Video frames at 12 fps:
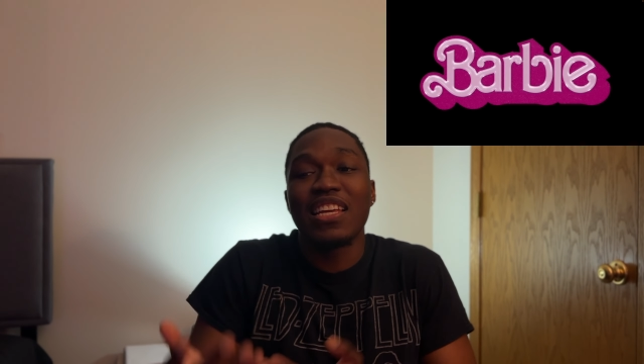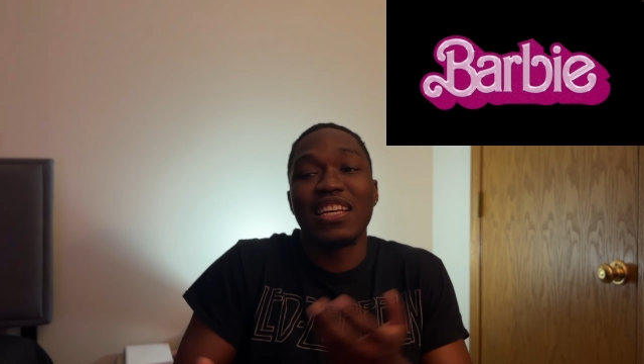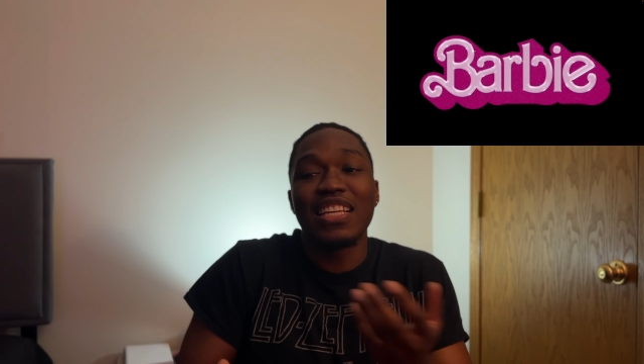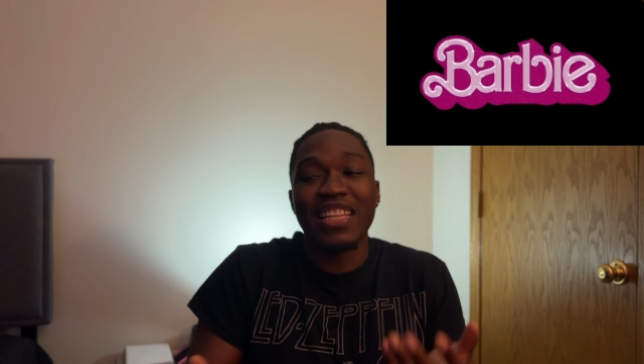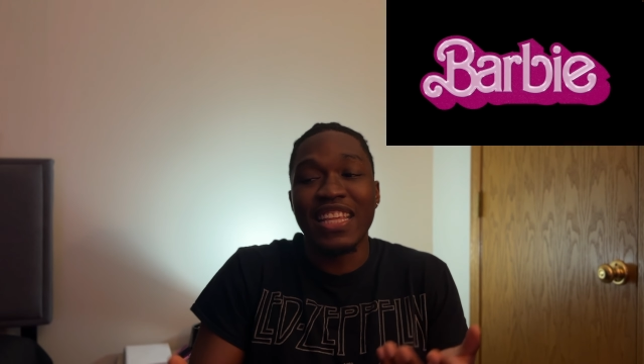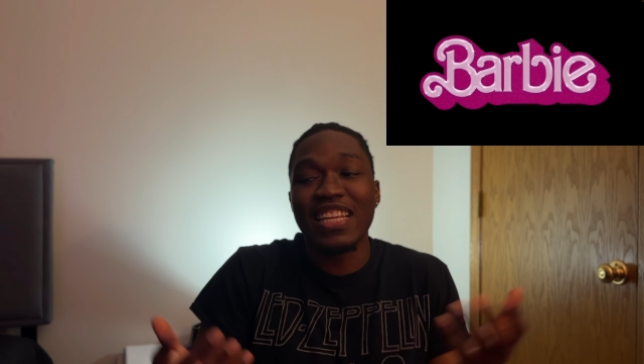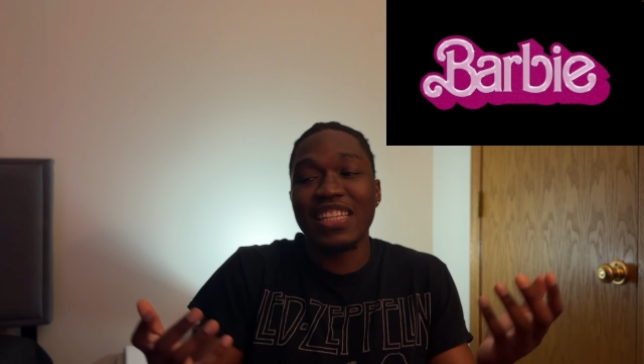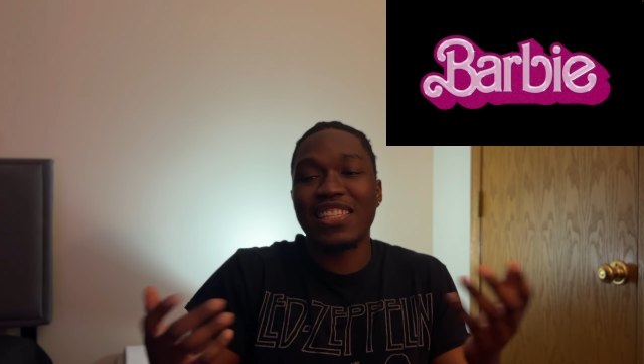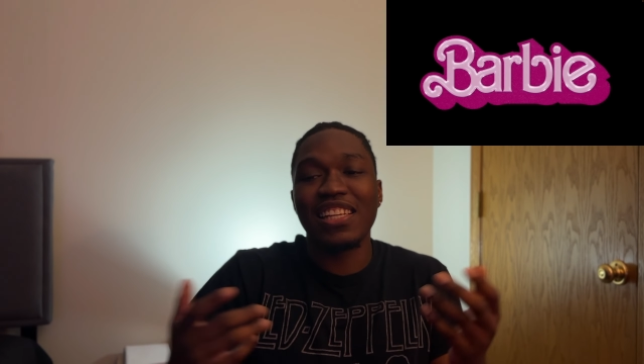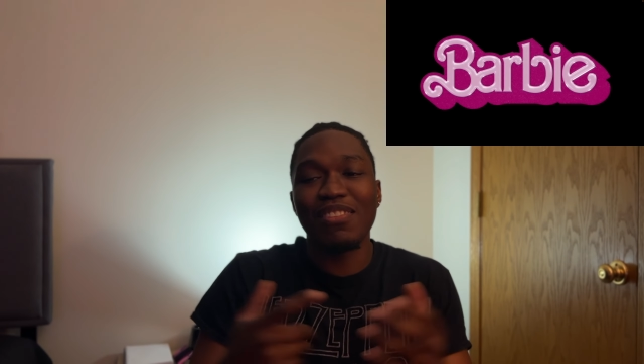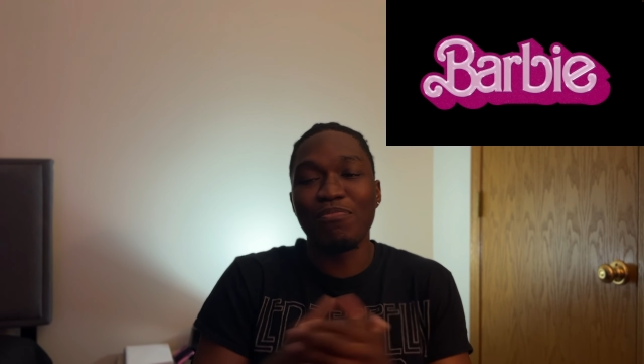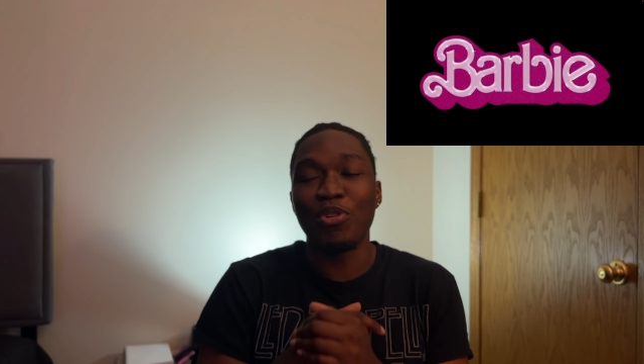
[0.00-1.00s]
This
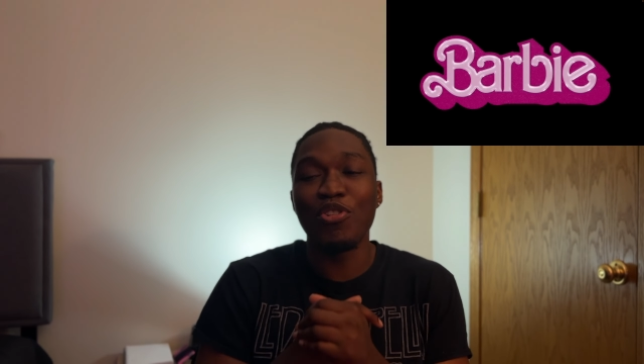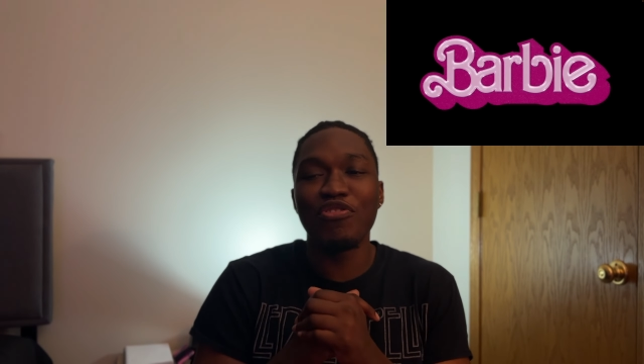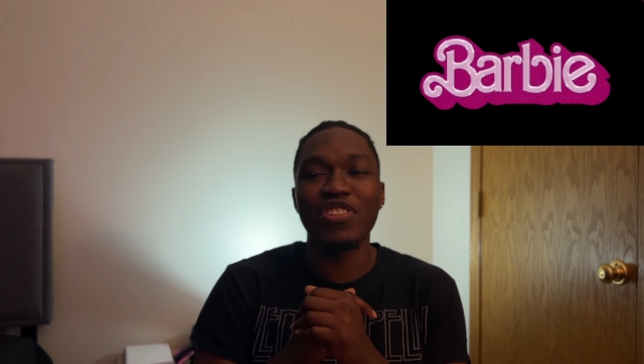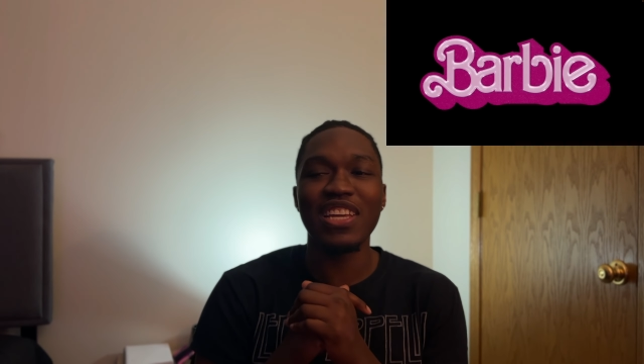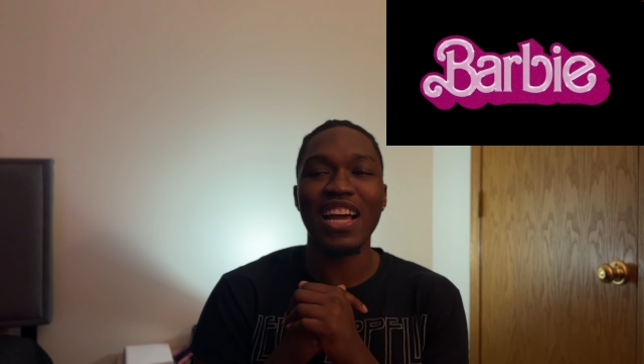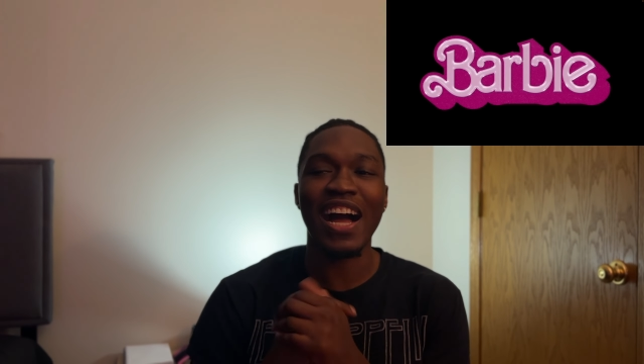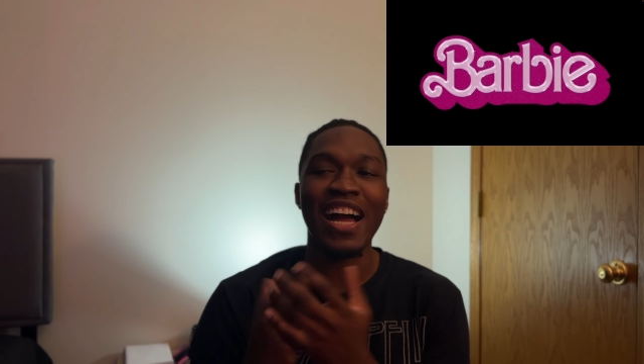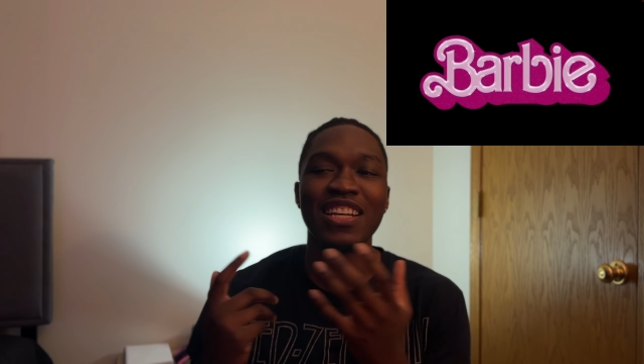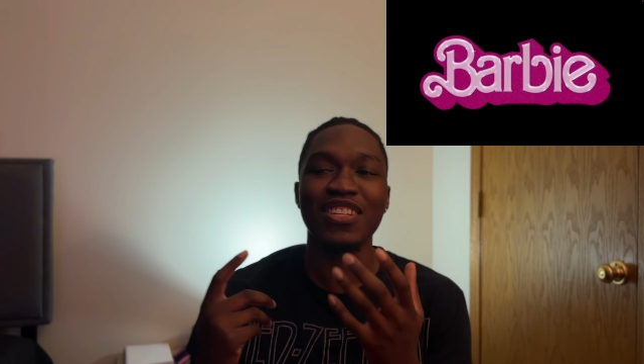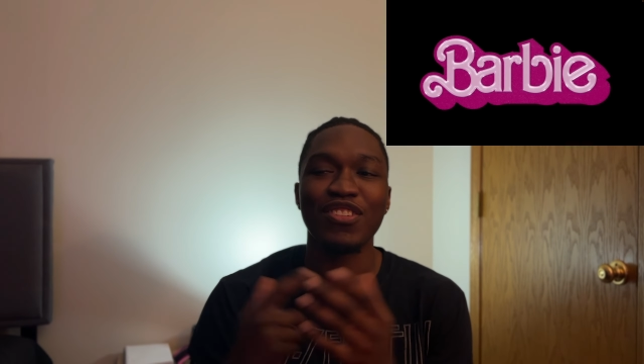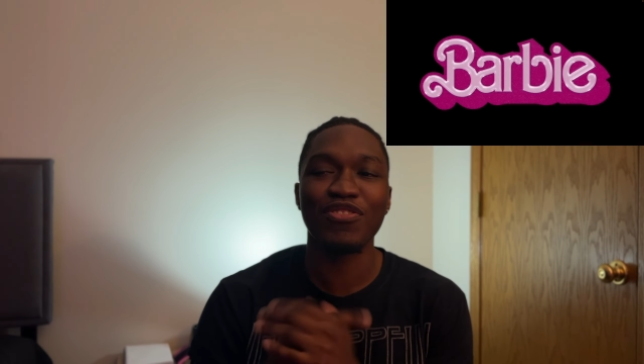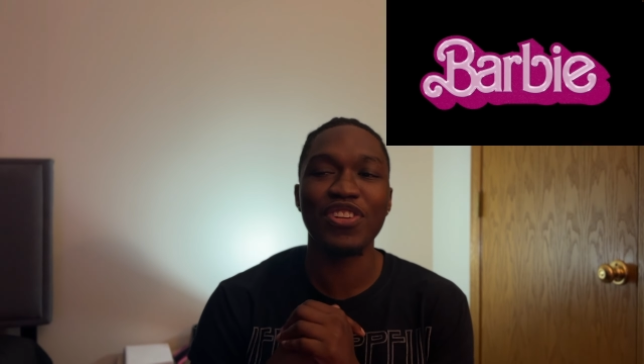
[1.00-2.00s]
movie, I
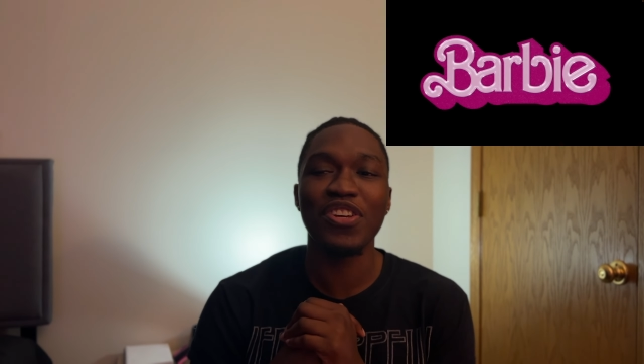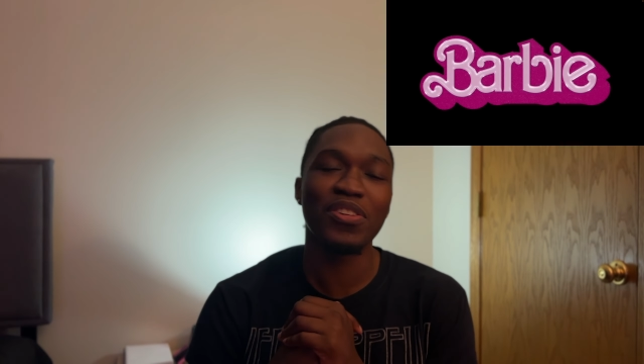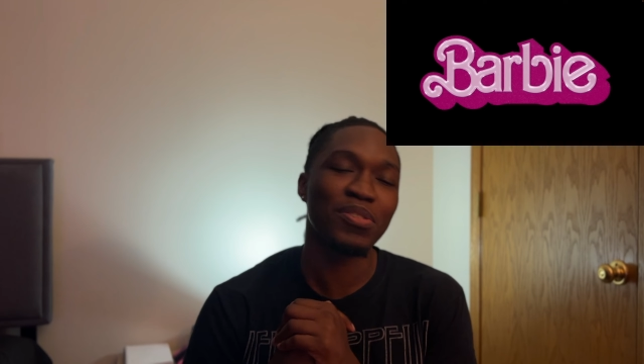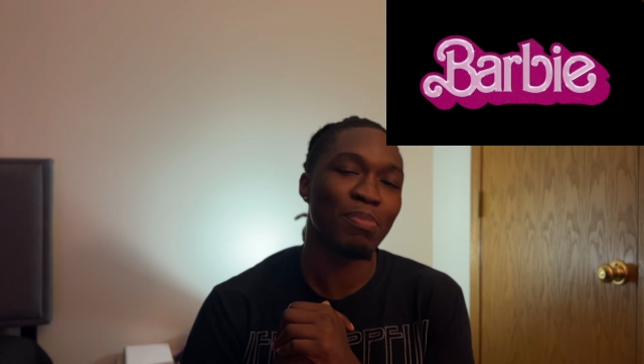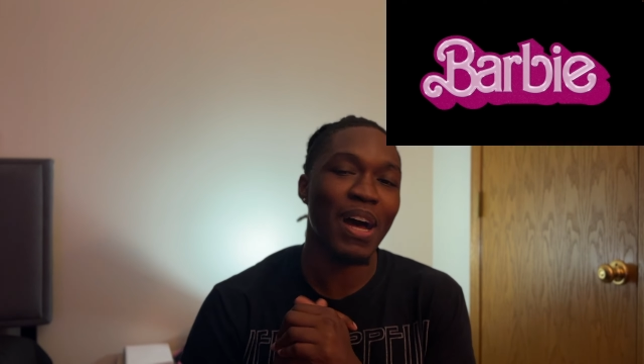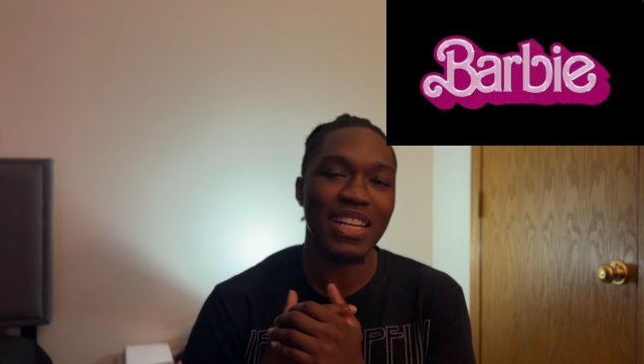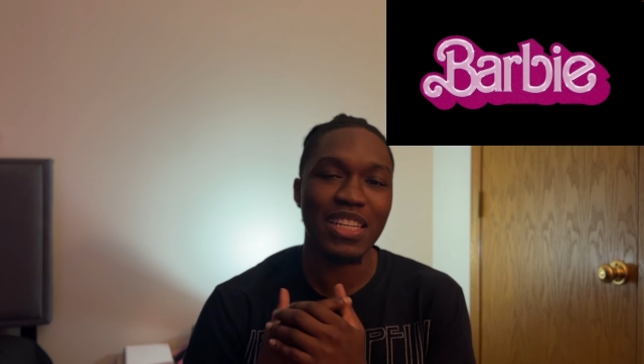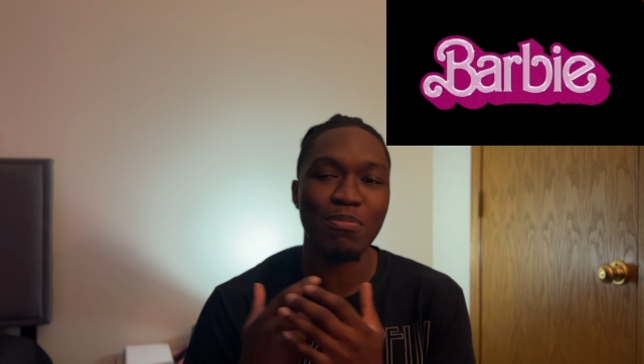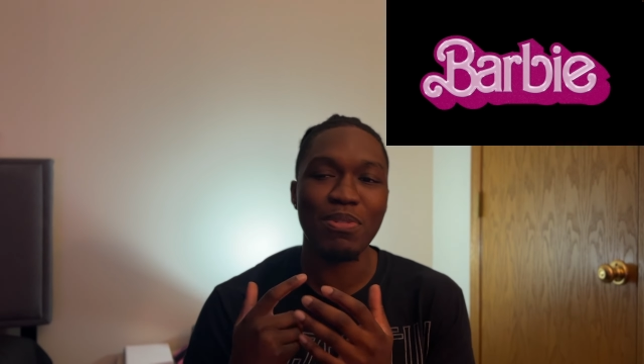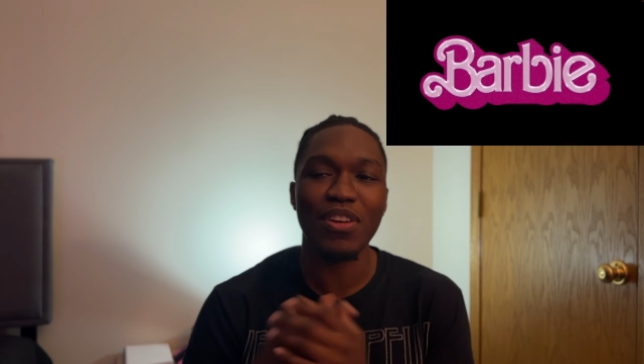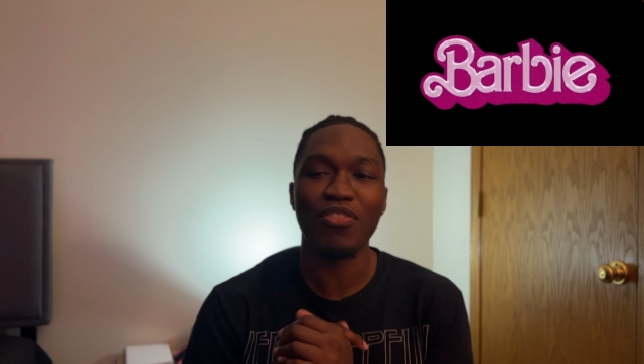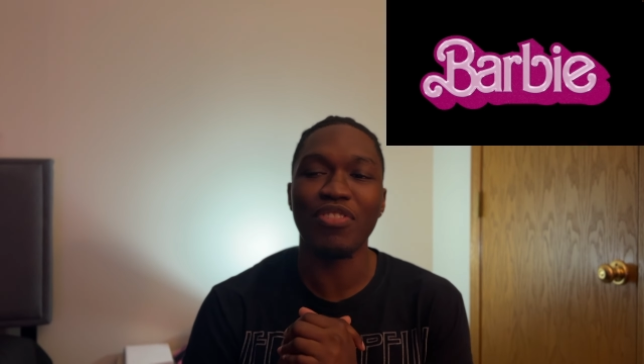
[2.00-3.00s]
just feel is about to
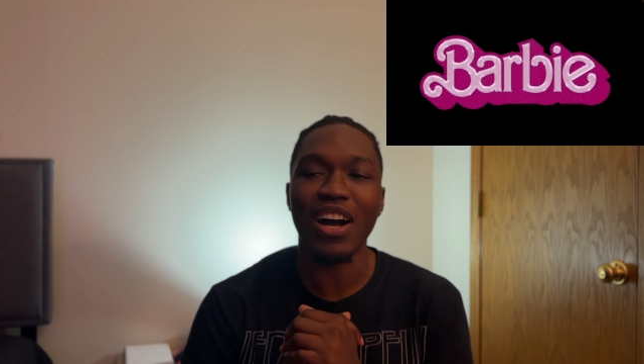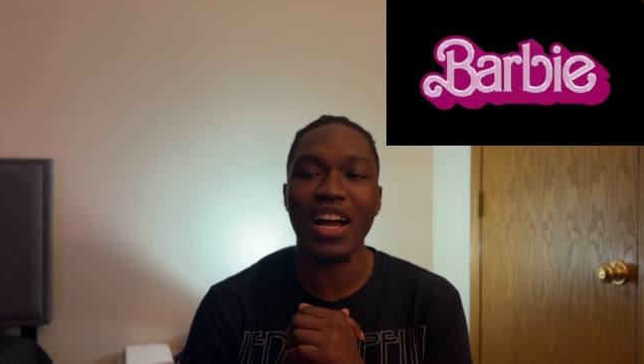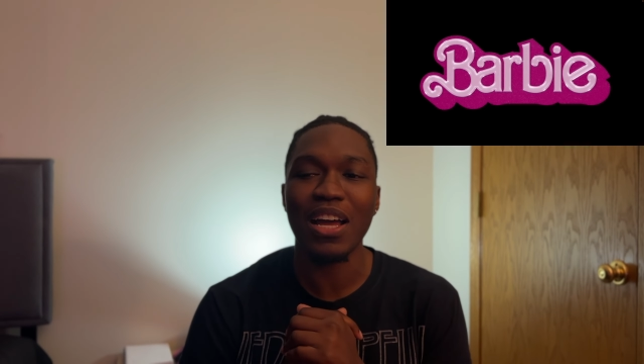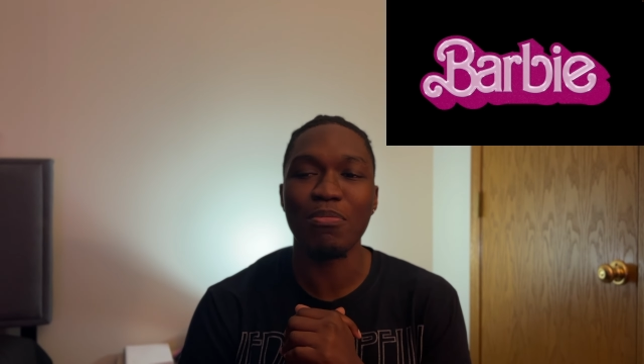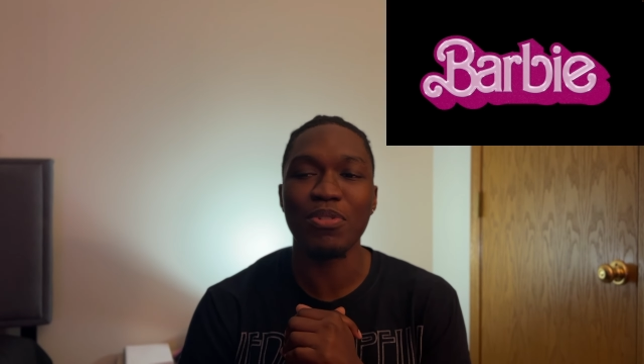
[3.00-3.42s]
be a vibe,